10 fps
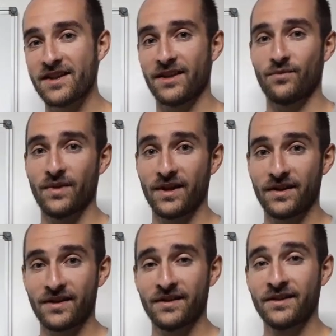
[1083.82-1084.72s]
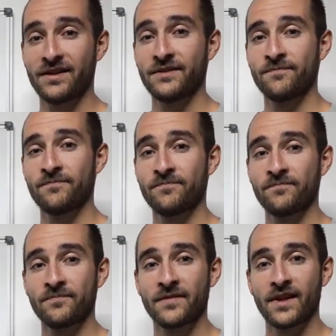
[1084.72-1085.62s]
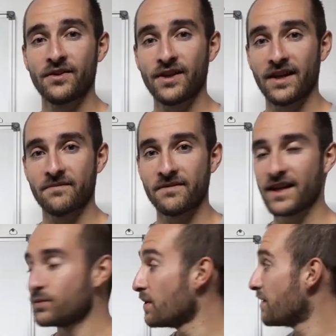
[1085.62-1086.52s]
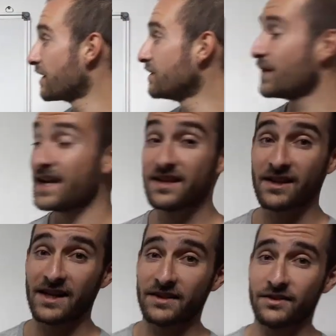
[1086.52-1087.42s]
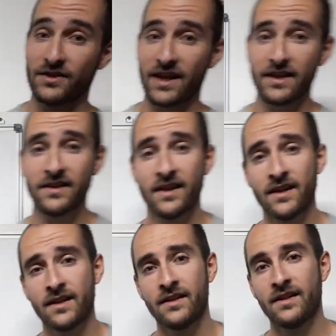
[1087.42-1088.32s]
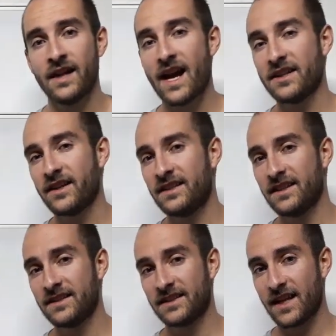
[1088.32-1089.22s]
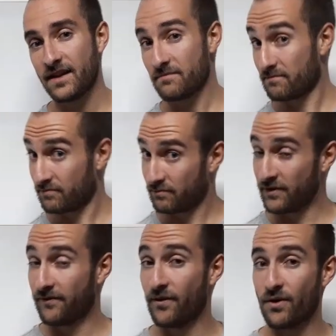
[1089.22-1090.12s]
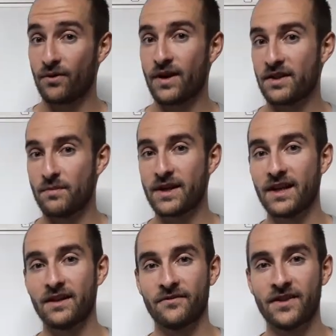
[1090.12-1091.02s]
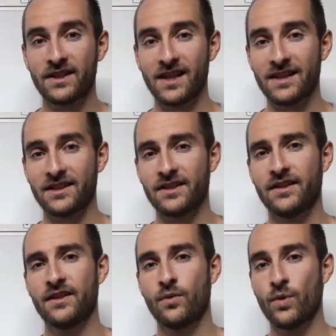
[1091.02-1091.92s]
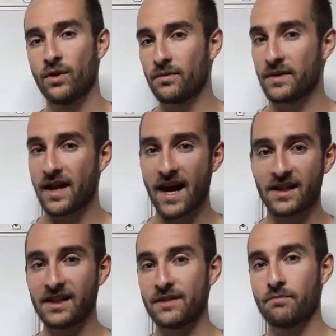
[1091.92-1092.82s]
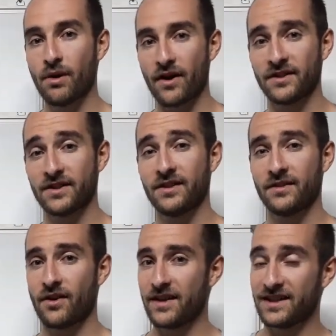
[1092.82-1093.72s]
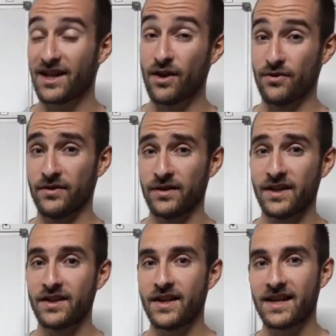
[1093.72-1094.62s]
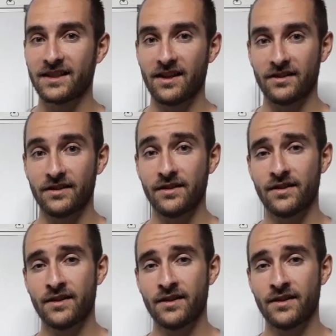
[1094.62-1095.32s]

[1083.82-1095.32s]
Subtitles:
that way. Okay, and that's where we are going to end the lesson today. As I did say before at the beginning of this lesson, we'll be handling plot on its own in the next lesson.